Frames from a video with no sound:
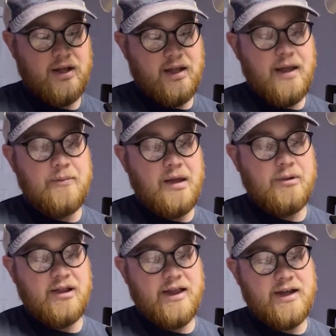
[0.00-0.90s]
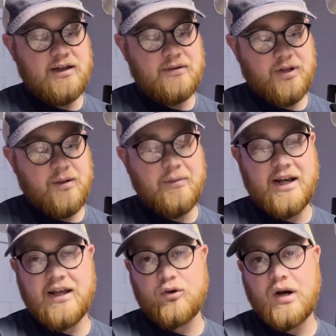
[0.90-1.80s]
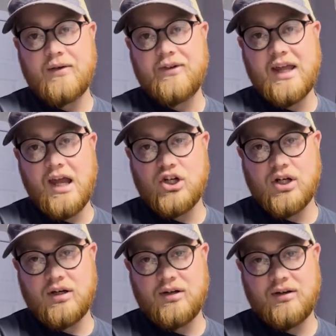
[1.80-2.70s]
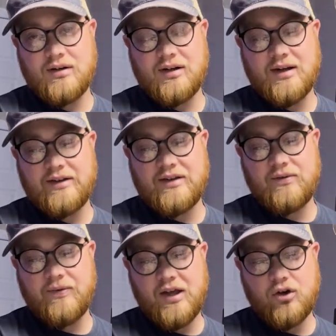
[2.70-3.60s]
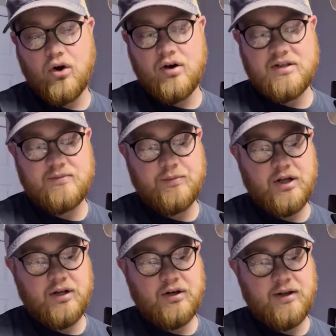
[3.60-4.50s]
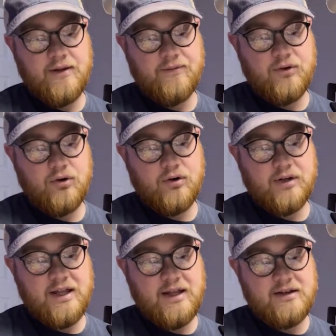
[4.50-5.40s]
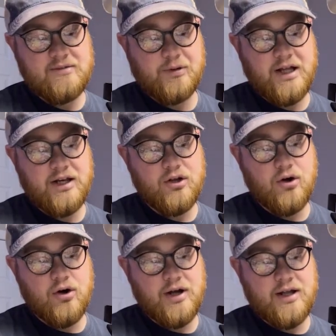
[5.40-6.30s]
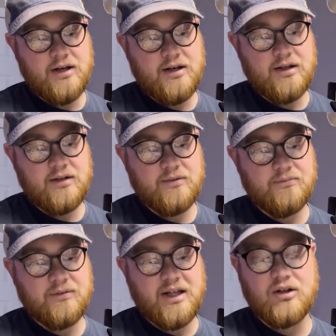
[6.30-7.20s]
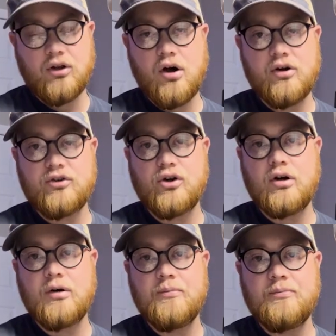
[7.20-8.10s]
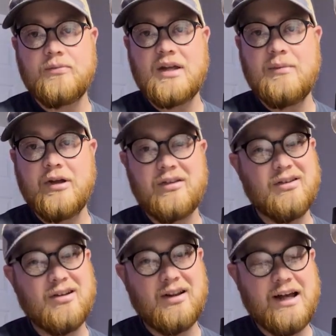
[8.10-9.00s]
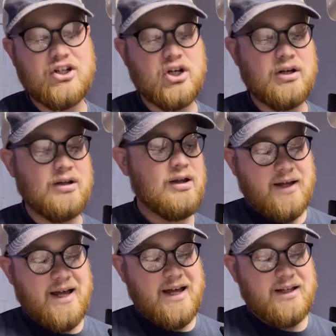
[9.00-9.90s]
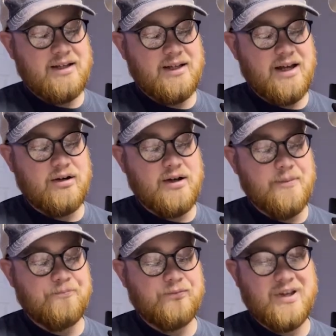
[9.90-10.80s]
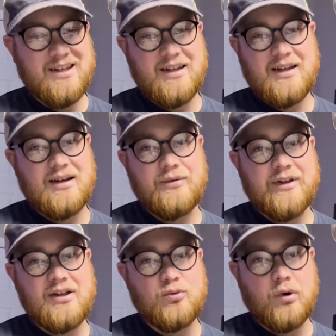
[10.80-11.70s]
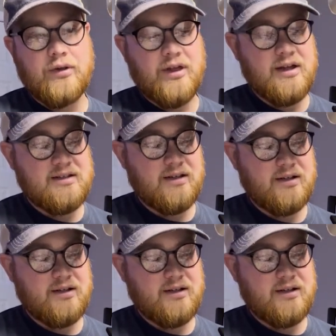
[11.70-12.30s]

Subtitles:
it may be like immediate gratification, these fake cards, but if your kid is planning on like long-term keeping the collection, I don't know. I don't think it's worth it,